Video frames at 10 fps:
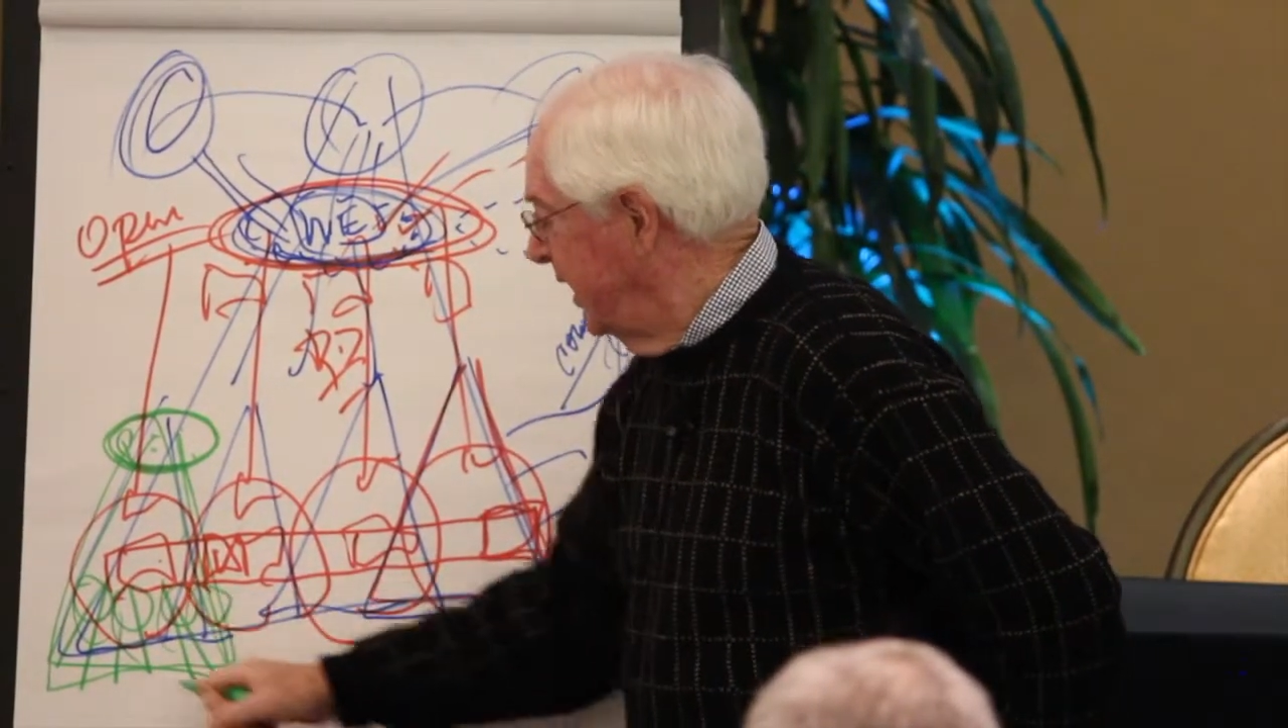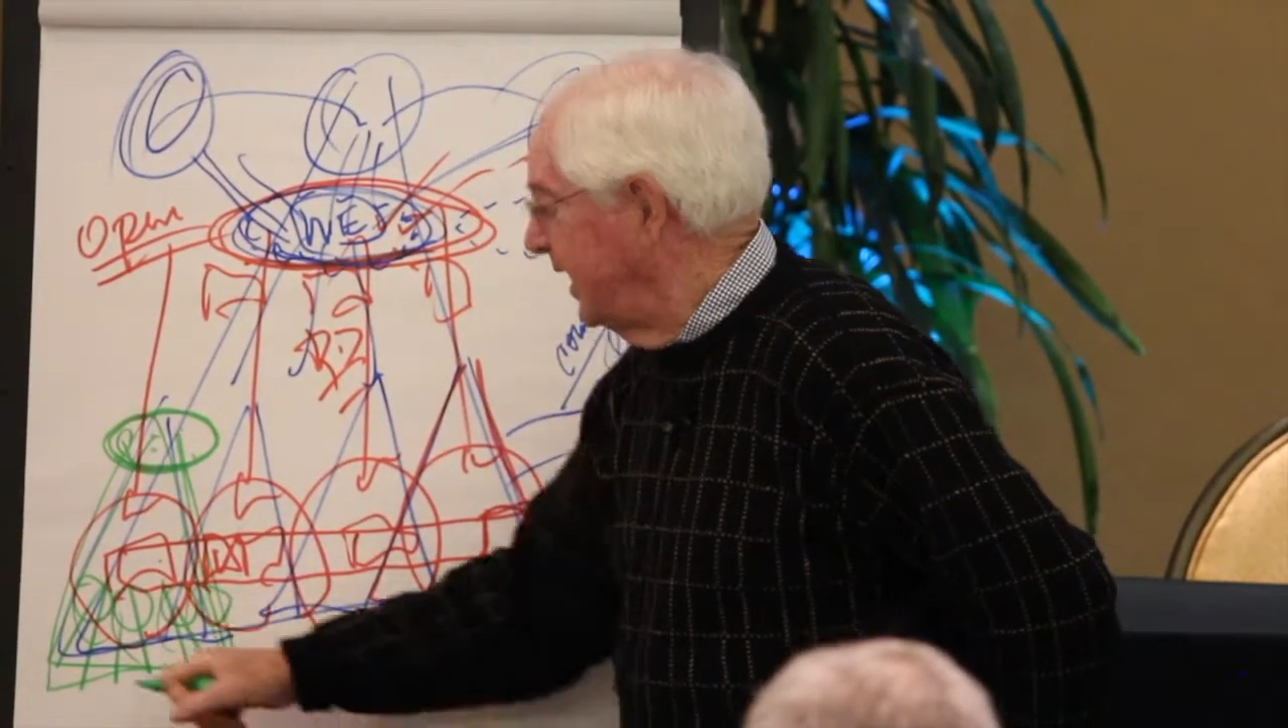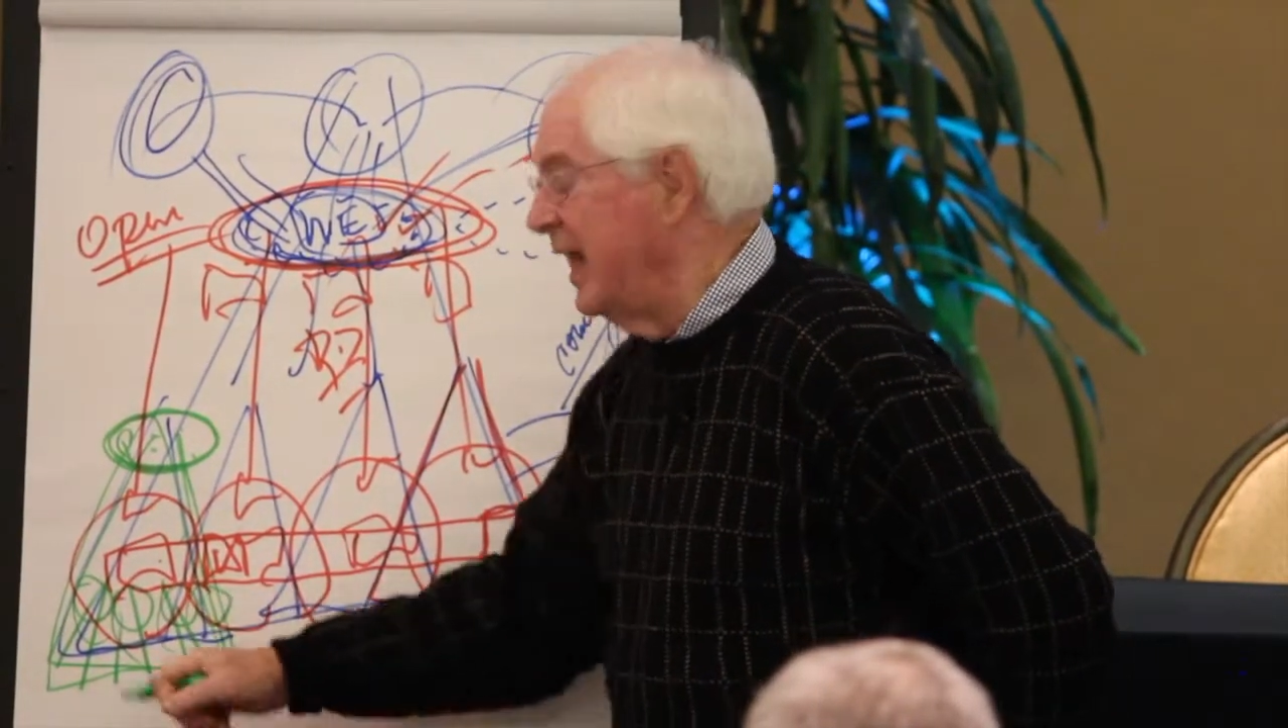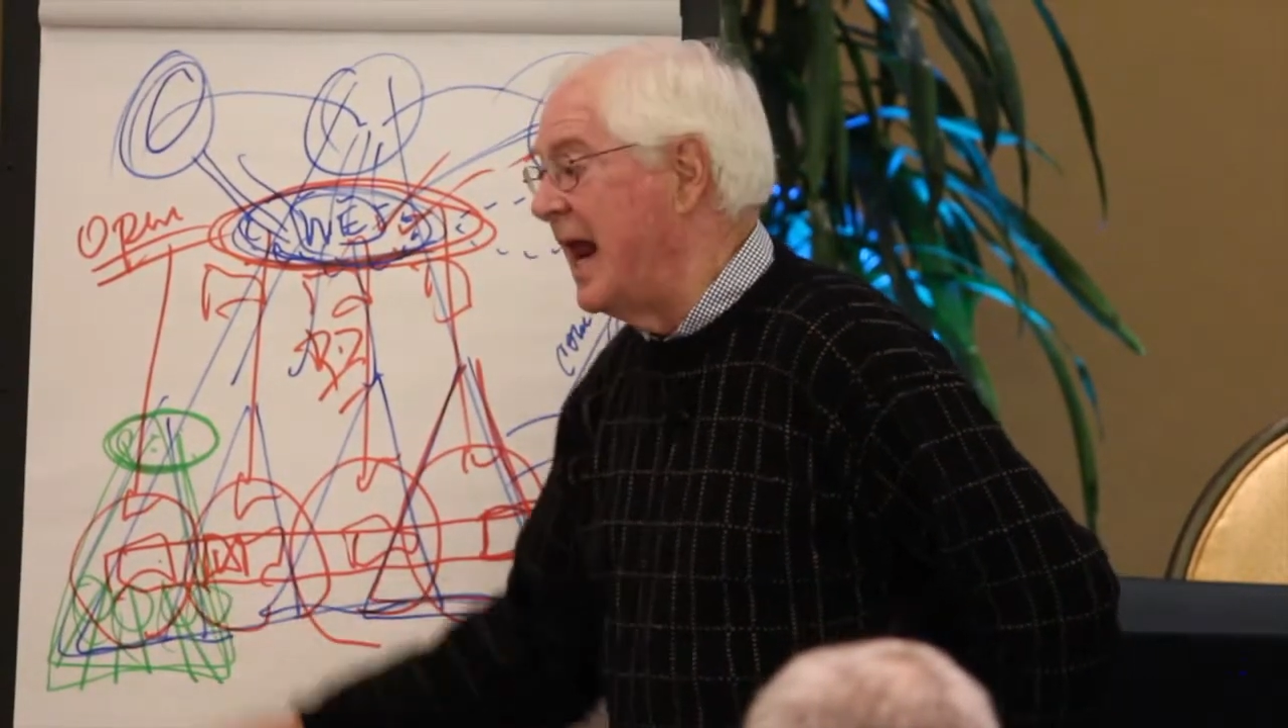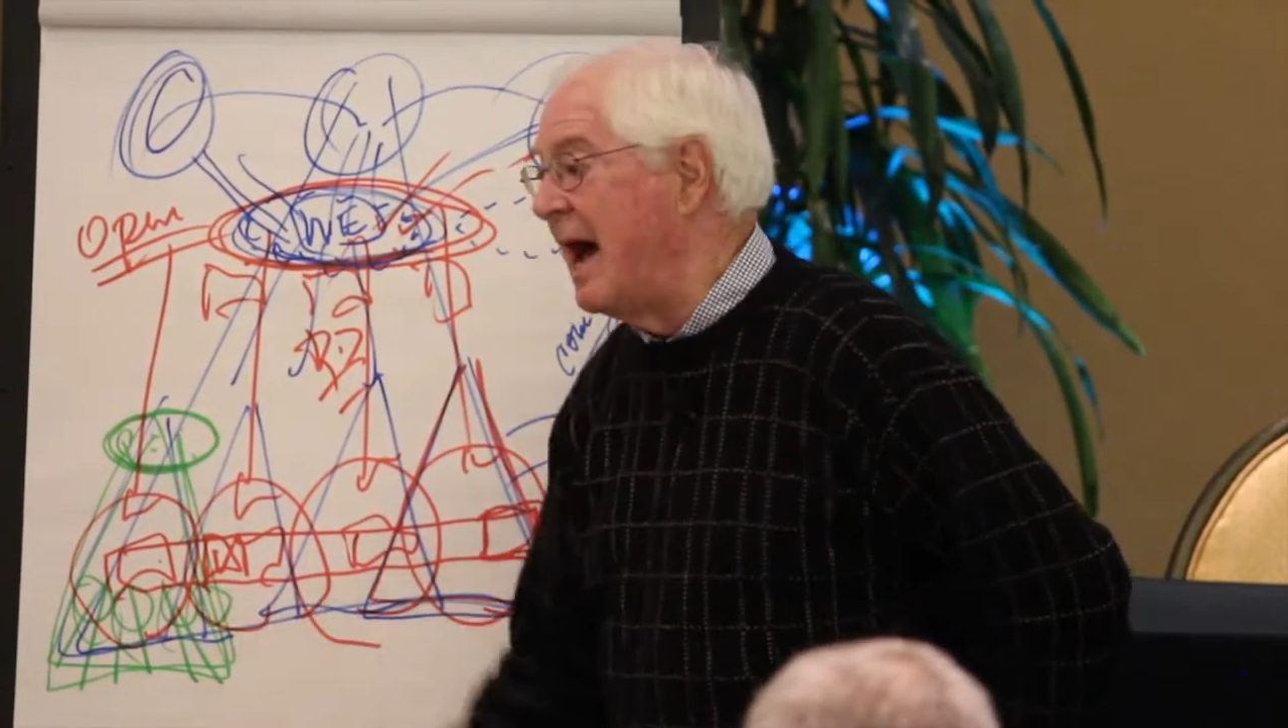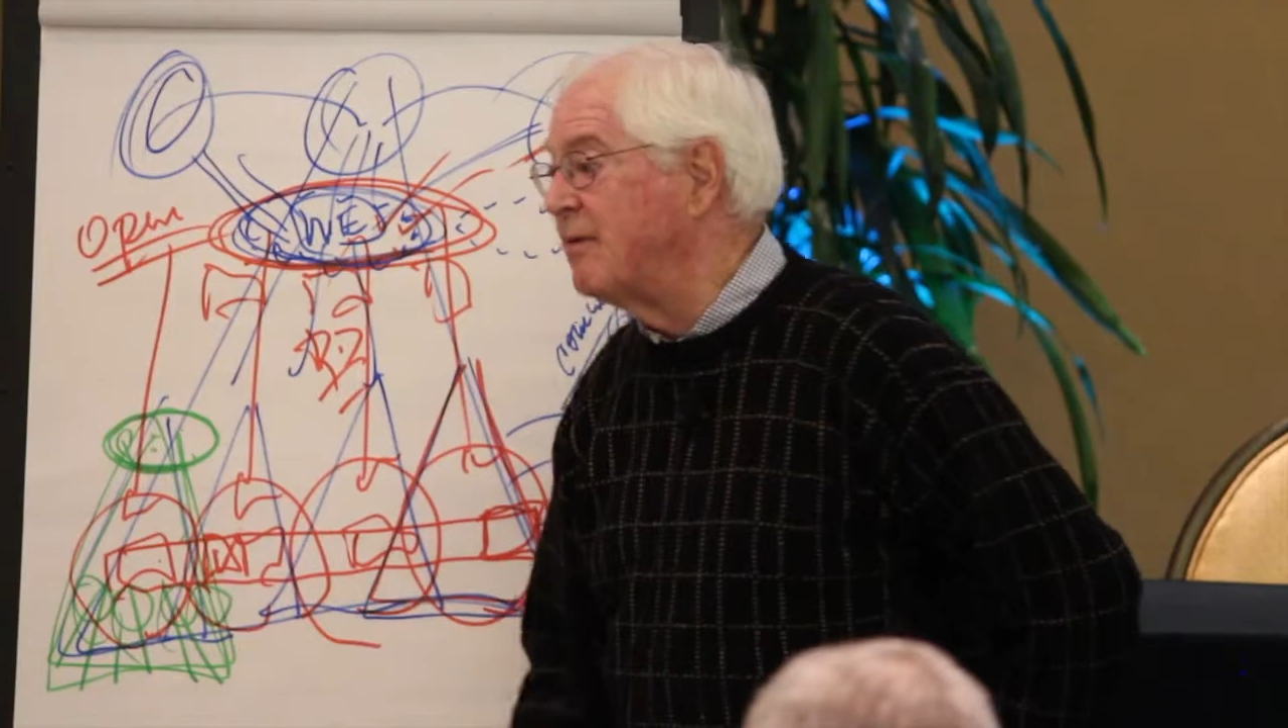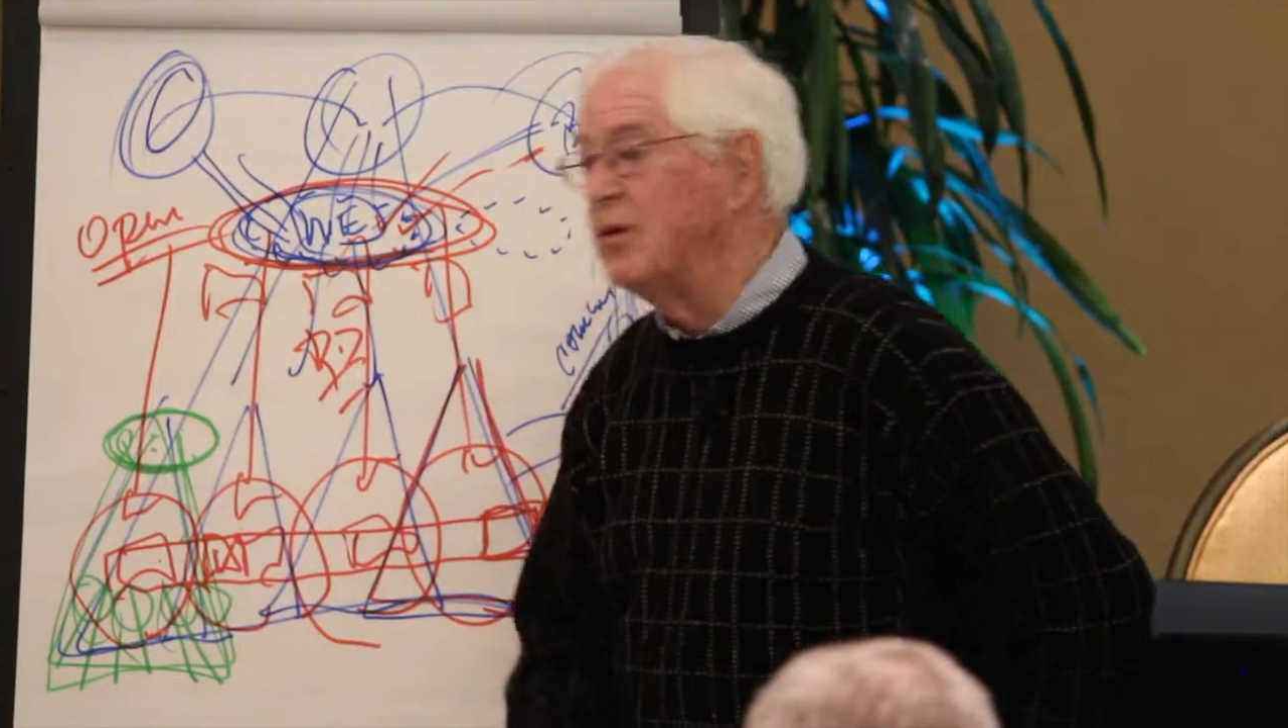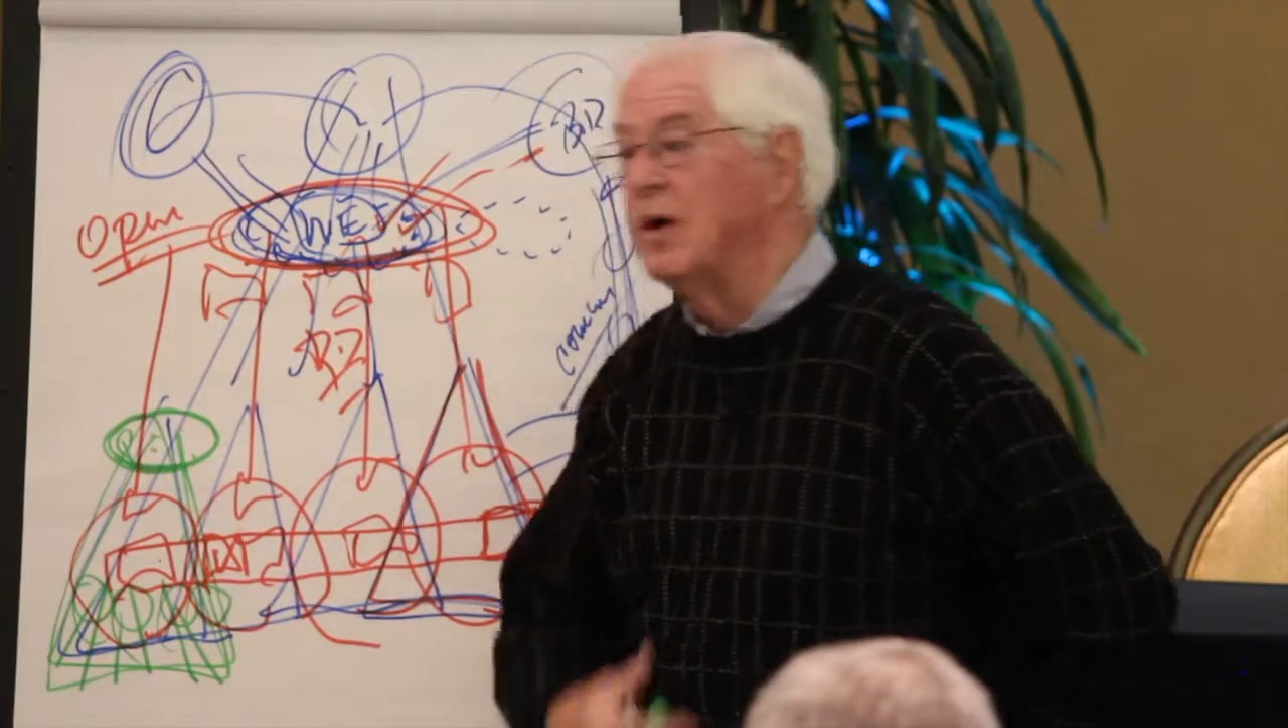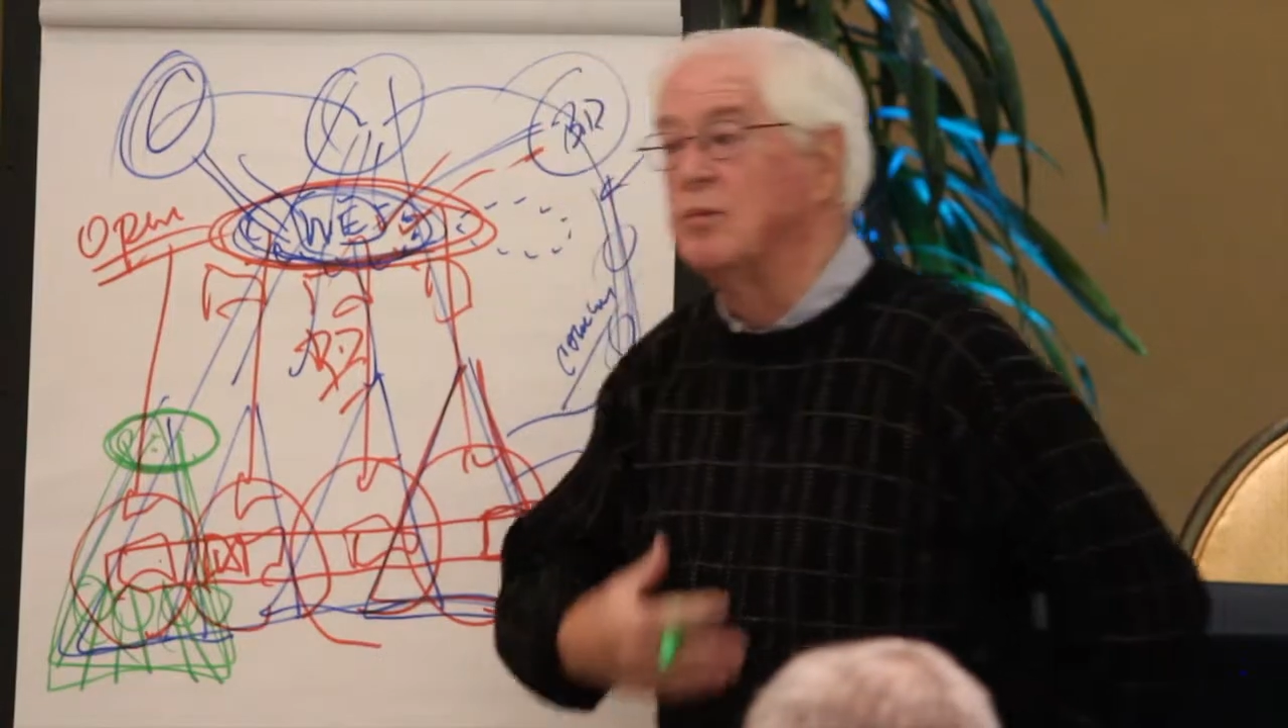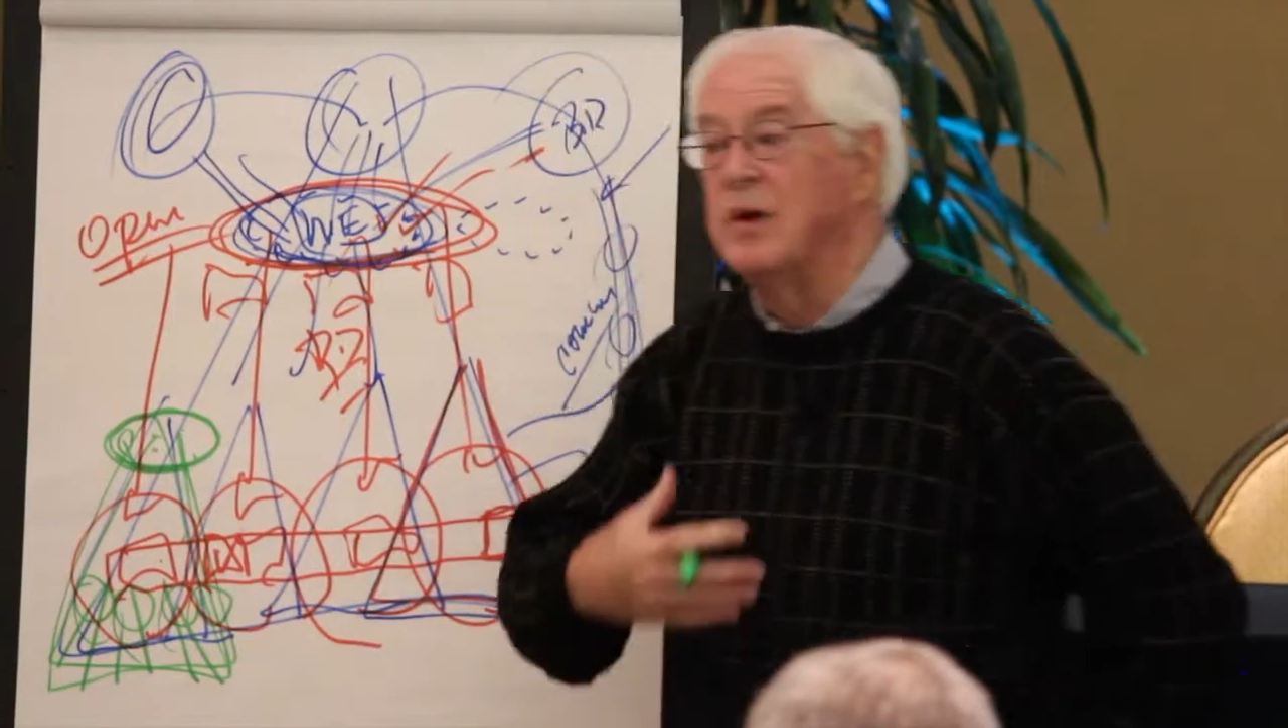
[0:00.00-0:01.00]
get
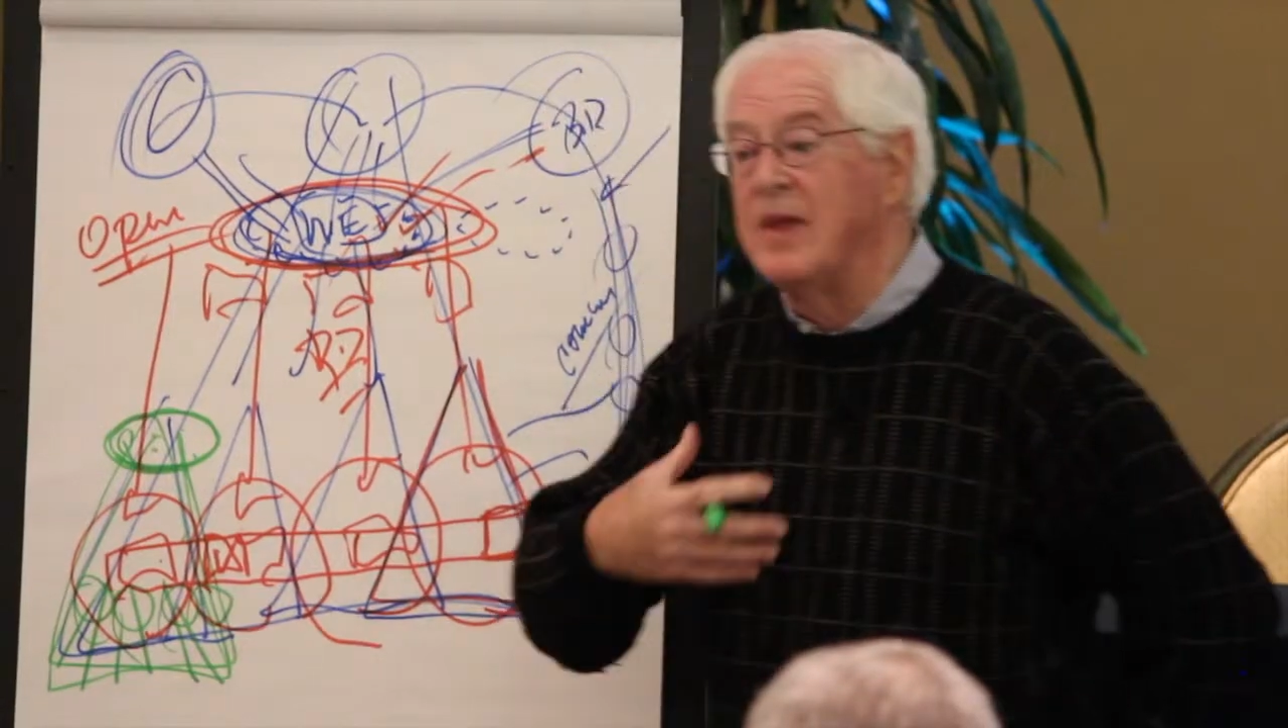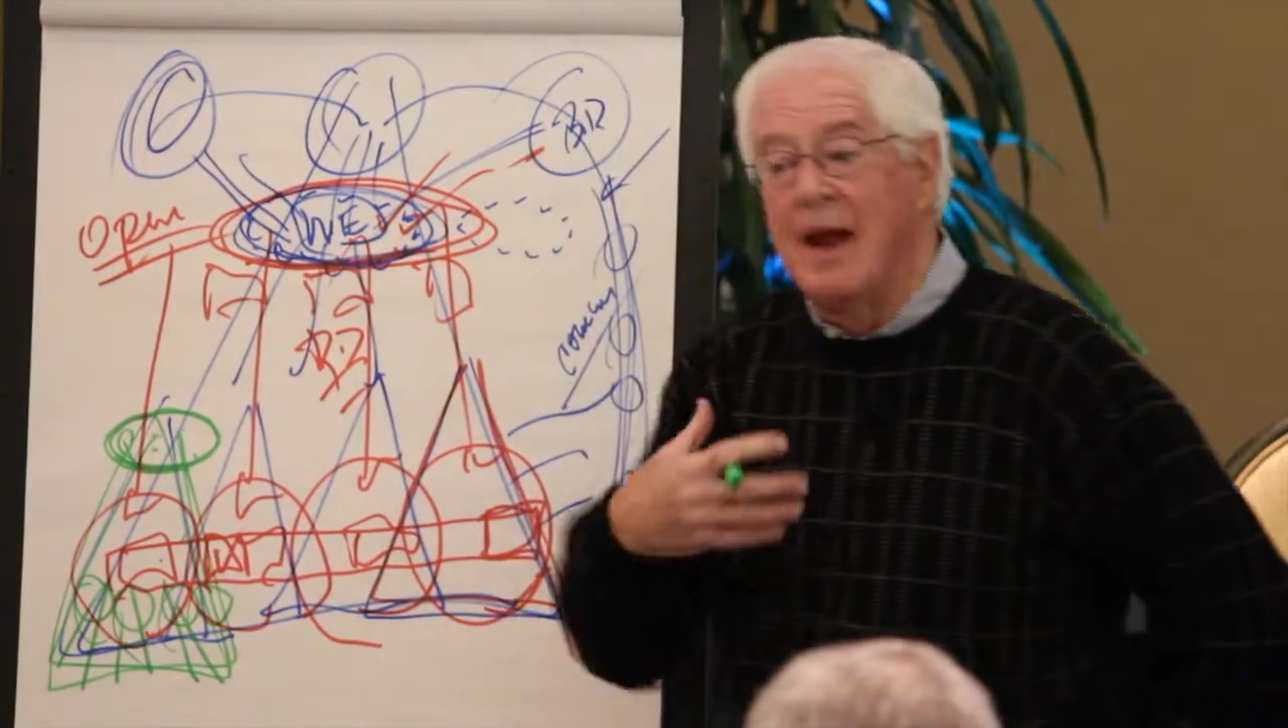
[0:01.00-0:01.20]
after it with